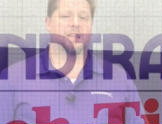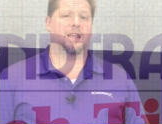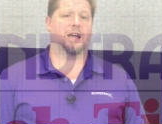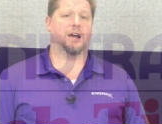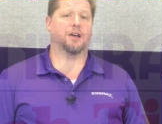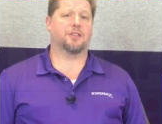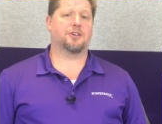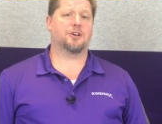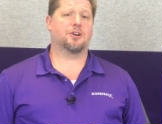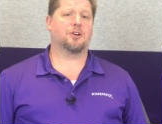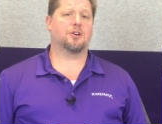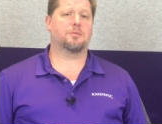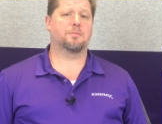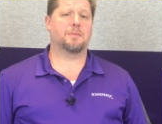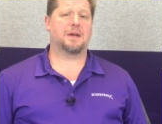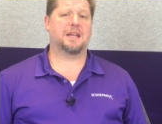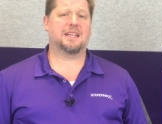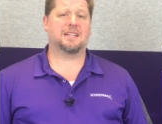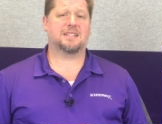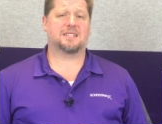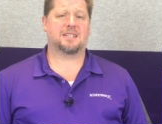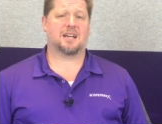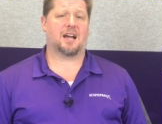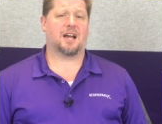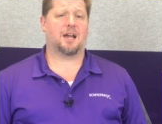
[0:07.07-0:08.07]
Now, there are
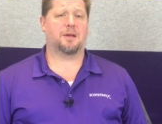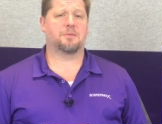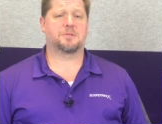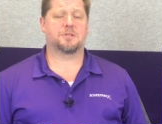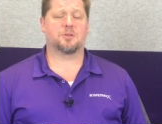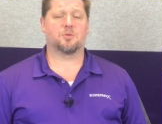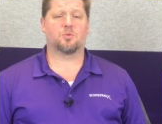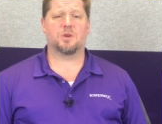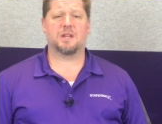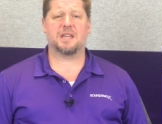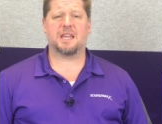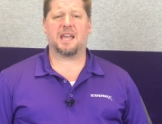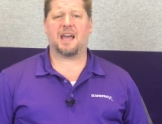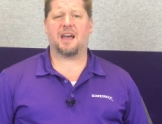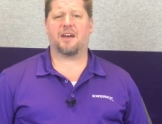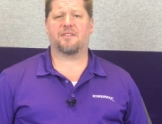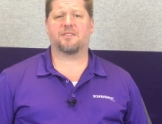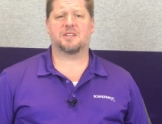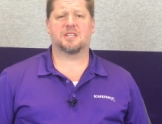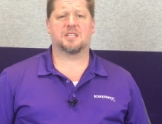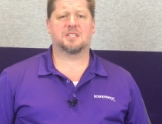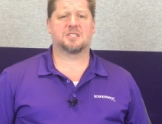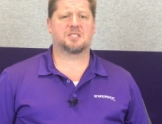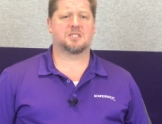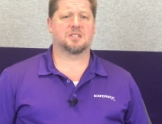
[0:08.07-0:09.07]
many times that we
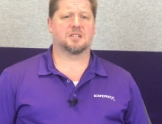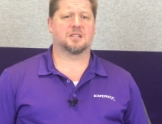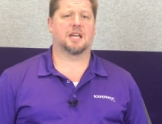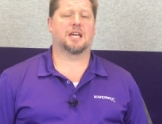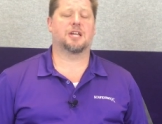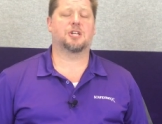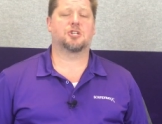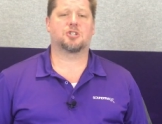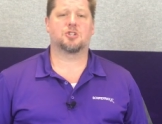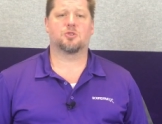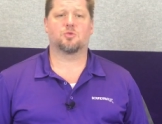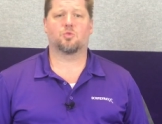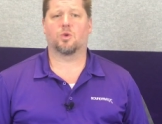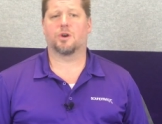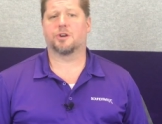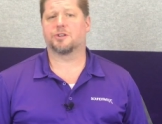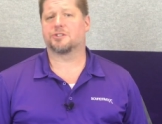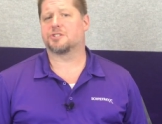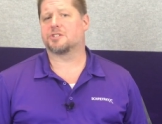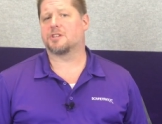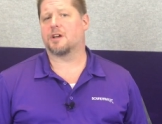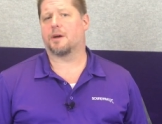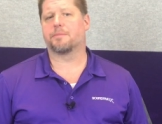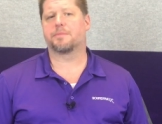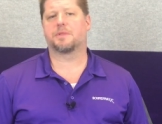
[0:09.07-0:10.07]
have an installation where
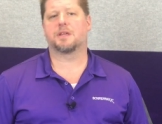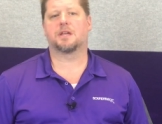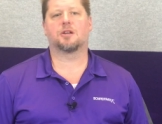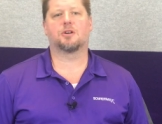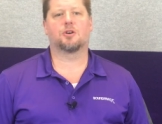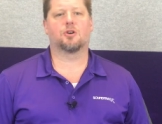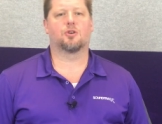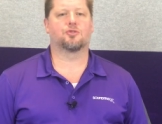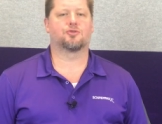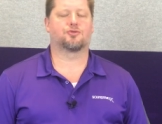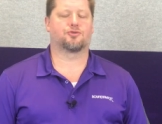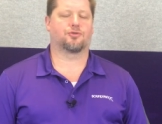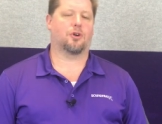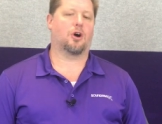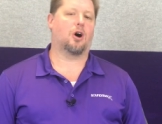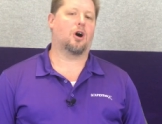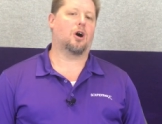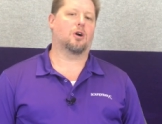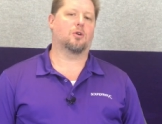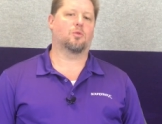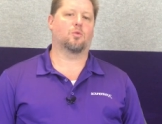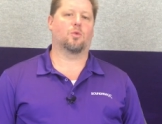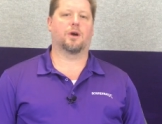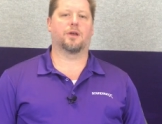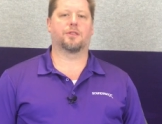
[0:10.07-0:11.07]
something goes
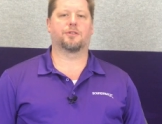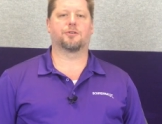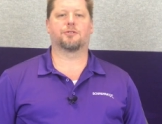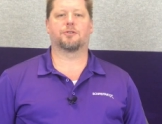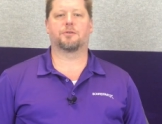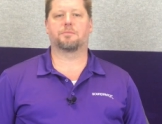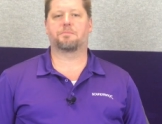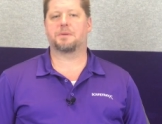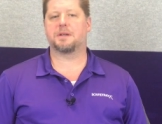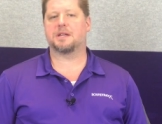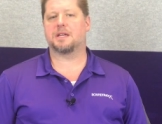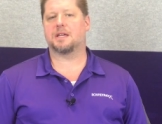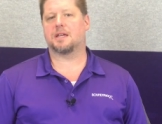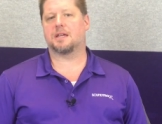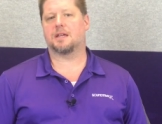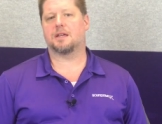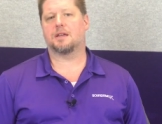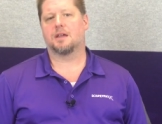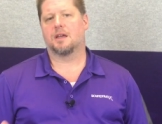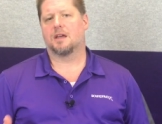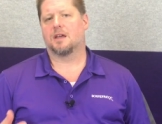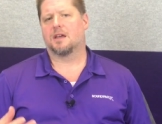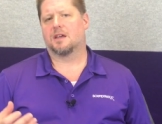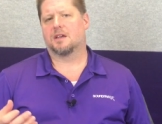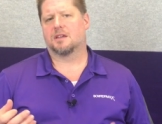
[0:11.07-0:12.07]
wrong, whether it
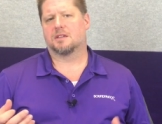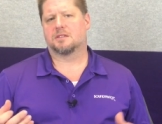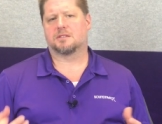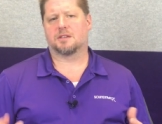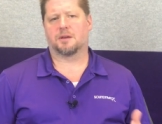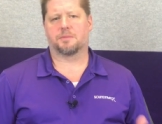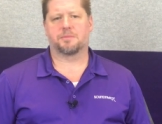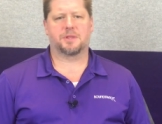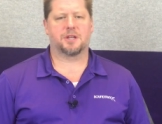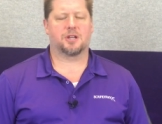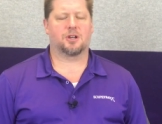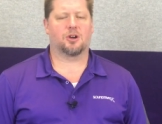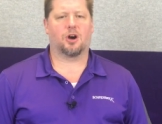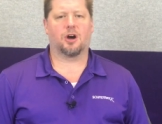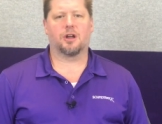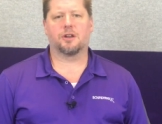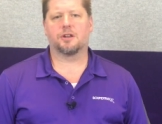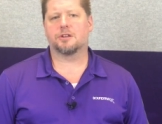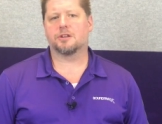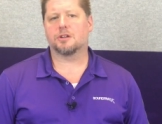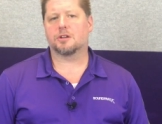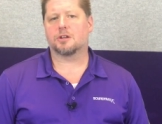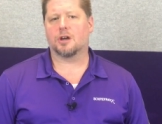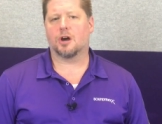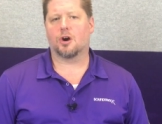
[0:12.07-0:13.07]
be something
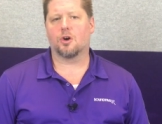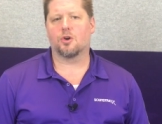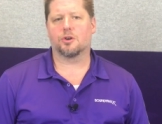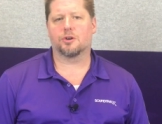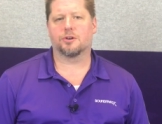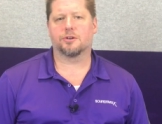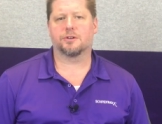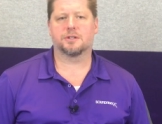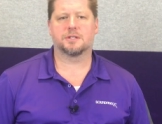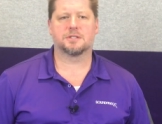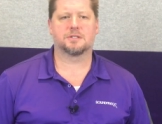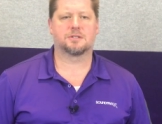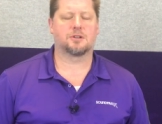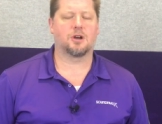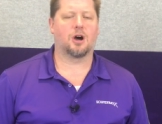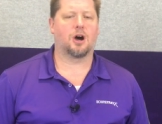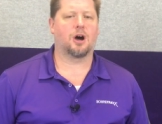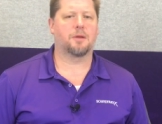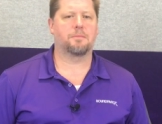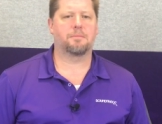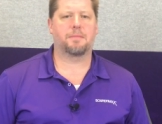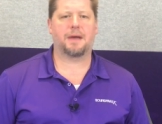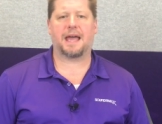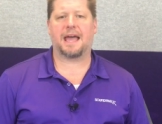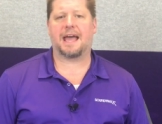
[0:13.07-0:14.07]
on a decoder has
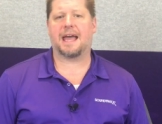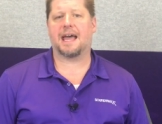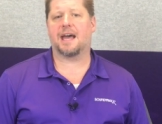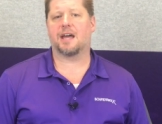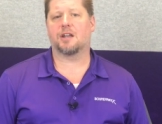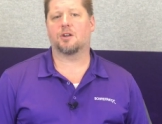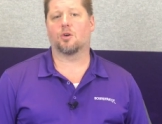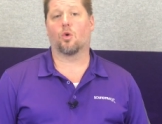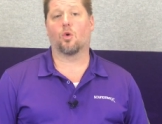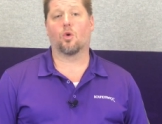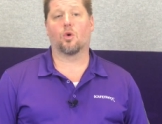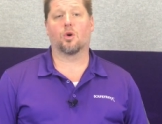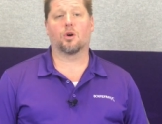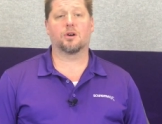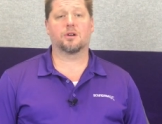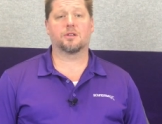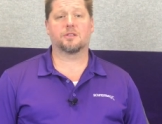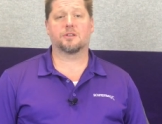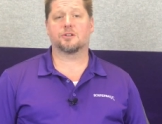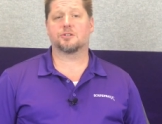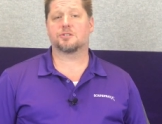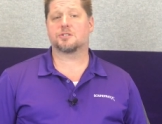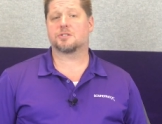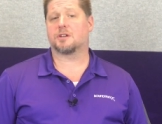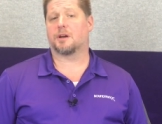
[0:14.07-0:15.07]
gone bad or
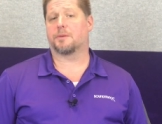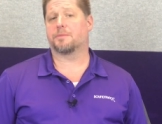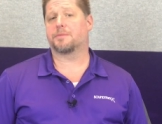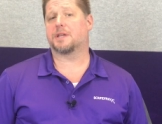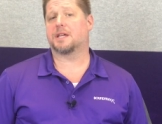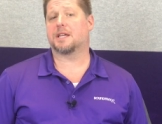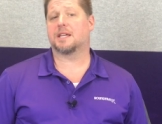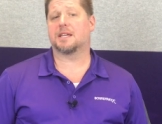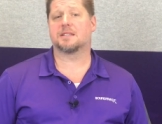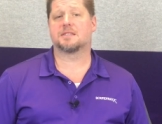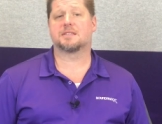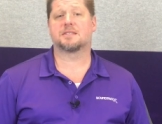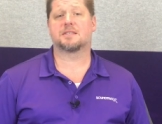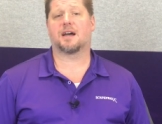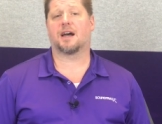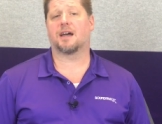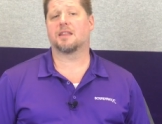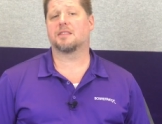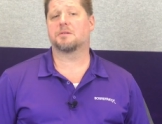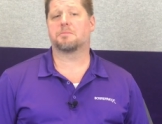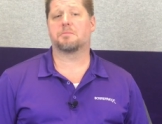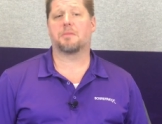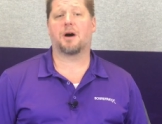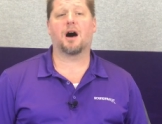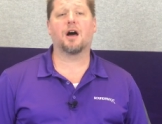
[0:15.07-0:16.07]
there's something
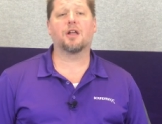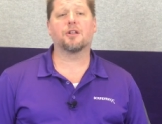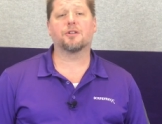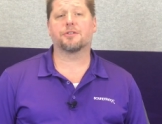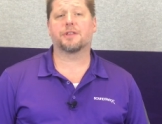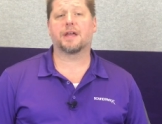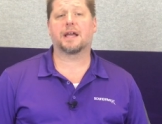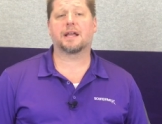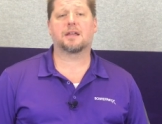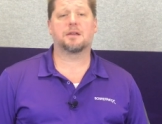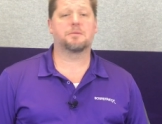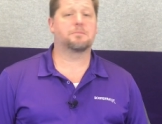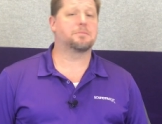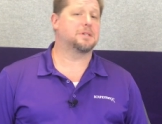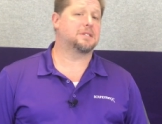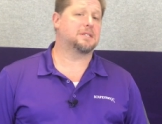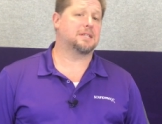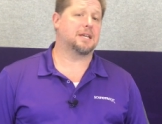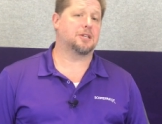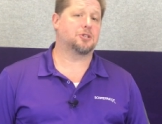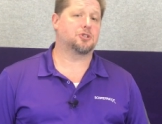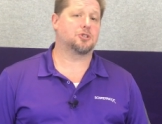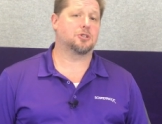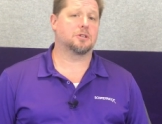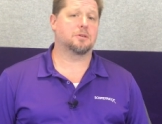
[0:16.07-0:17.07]
inside the model that can
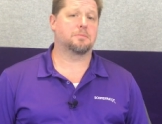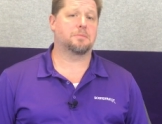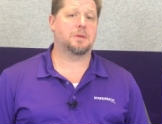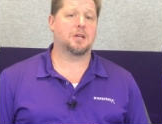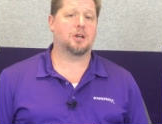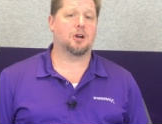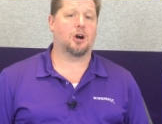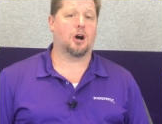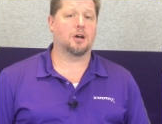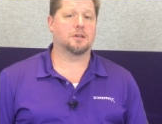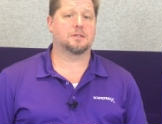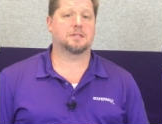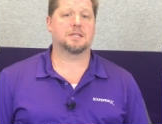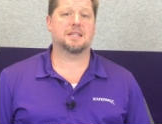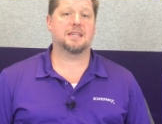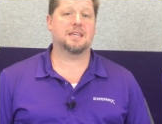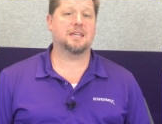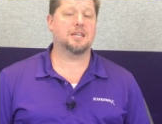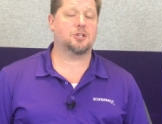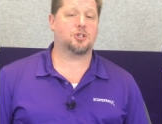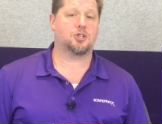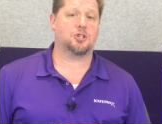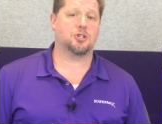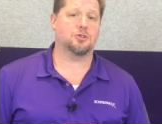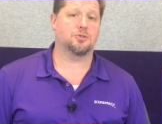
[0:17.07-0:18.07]
potentially be causing
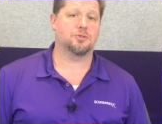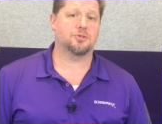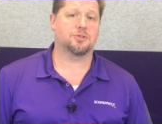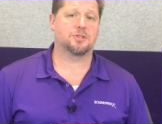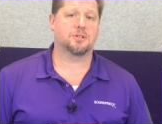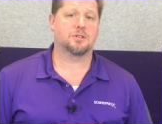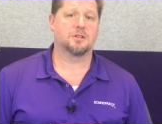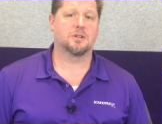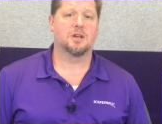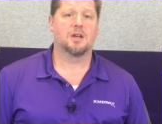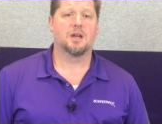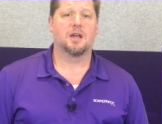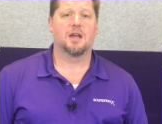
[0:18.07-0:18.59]
issues.